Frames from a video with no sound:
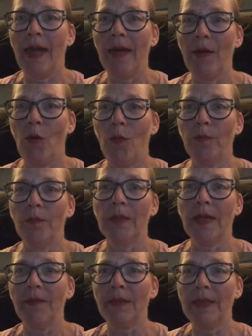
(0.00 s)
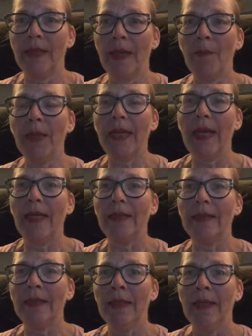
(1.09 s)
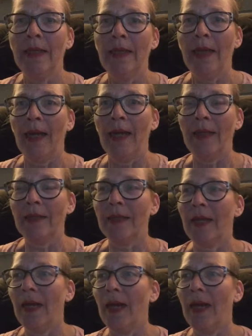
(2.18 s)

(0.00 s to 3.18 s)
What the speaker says: I opened everything up again. And